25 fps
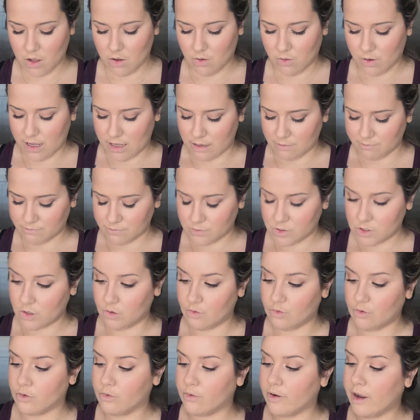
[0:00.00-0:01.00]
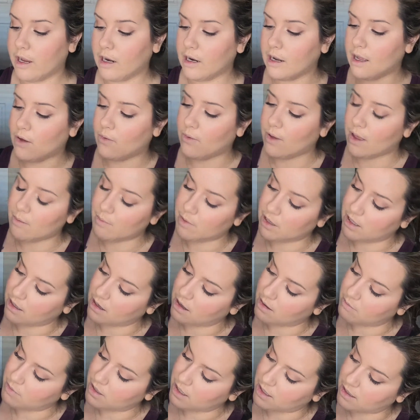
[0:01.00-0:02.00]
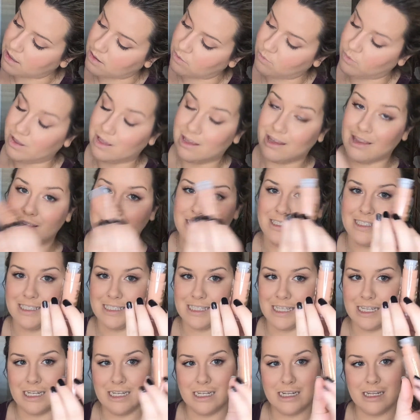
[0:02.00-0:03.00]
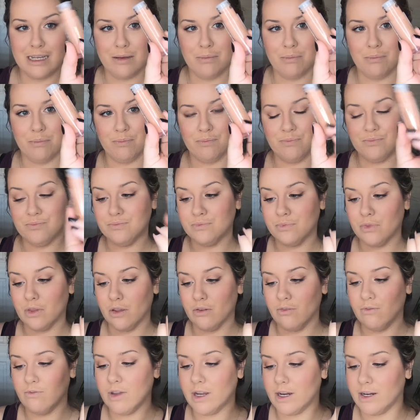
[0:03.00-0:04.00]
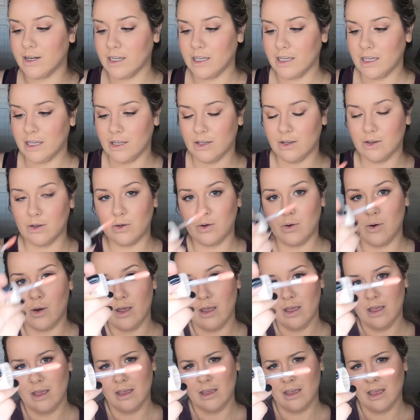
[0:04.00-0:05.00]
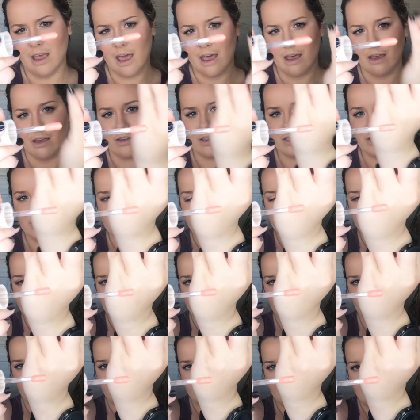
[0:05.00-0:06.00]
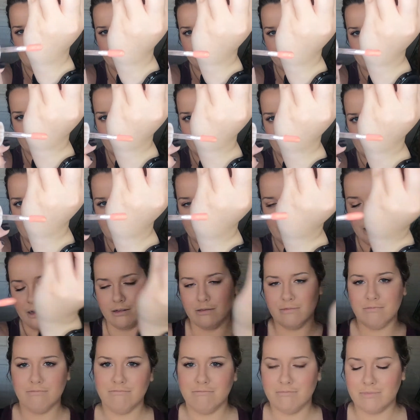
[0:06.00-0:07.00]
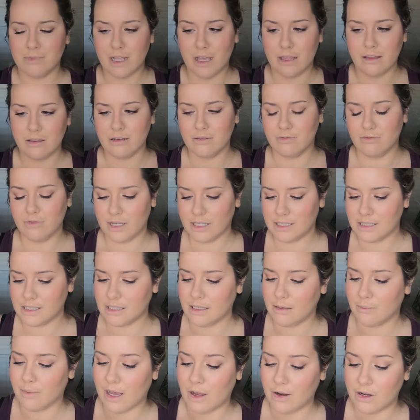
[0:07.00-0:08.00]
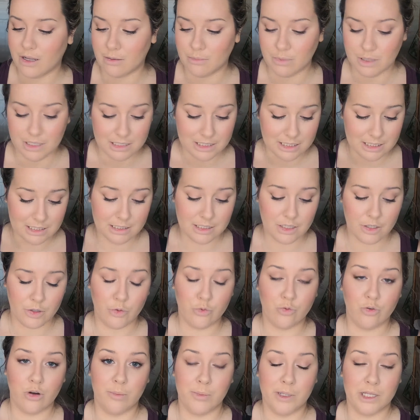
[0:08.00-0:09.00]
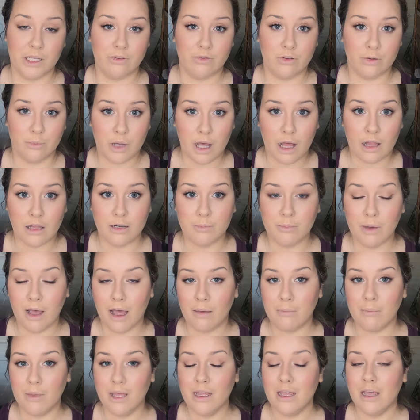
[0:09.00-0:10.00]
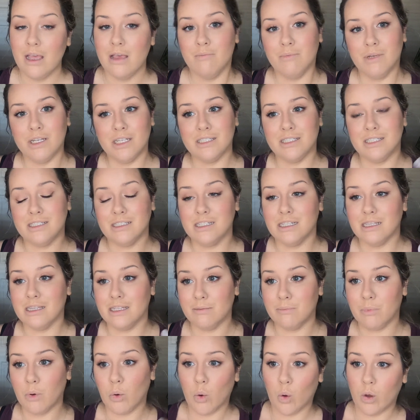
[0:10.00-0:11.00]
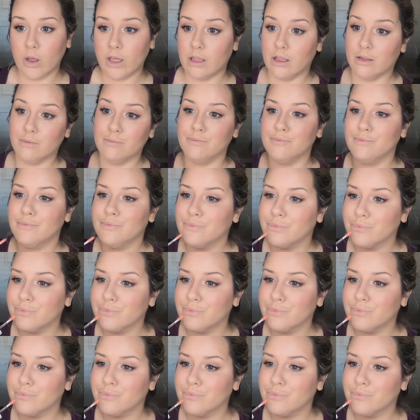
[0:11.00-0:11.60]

Okay, so for right now, I'm going to come in with Skinny Dip. Very cute. Has your typical applicator. Nothing fancy about it, but this is a new formula from Colourpop because it's a lip oil.